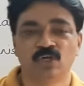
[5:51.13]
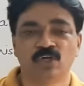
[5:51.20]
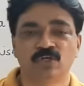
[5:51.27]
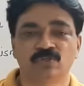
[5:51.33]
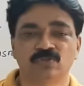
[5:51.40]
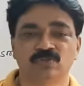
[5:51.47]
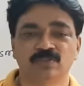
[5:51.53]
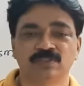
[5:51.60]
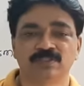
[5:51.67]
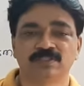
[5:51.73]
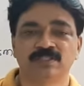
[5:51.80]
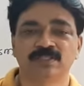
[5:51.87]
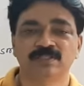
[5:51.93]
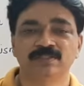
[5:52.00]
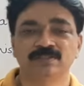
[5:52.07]
So the
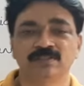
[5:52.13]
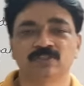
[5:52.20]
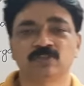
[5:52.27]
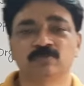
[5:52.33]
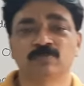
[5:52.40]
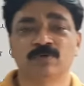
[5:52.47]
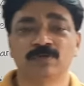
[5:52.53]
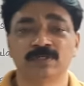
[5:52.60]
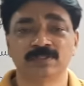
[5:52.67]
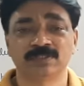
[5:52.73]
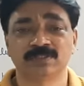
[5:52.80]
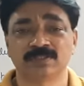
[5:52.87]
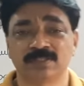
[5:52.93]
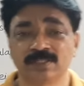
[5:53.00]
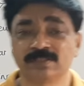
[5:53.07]
cell is the
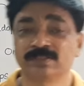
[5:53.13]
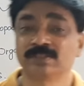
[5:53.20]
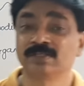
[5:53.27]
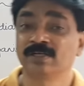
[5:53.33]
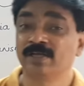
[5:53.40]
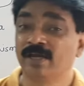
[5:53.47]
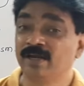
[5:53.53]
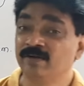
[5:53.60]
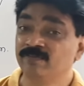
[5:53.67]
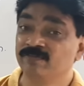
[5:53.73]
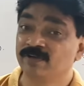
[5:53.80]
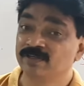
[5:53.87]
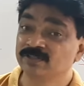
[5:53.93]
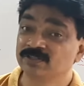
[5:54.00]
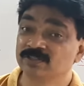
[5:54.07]
smallest structural and
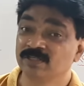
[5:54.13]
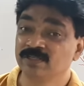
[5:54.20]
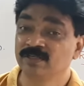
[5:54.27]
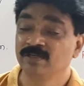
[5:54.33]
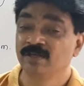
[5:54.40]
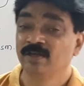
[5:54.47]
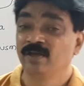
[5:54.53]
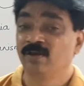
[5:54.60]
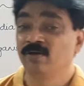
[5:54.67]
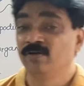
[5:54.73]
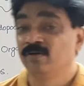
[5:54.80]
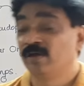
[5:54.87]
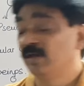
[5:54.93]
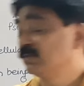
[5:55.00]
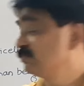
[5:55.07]
functional
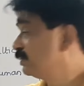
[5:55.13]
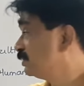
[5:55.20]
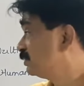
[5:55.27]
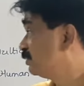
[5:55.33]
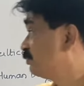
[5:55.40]
as well as the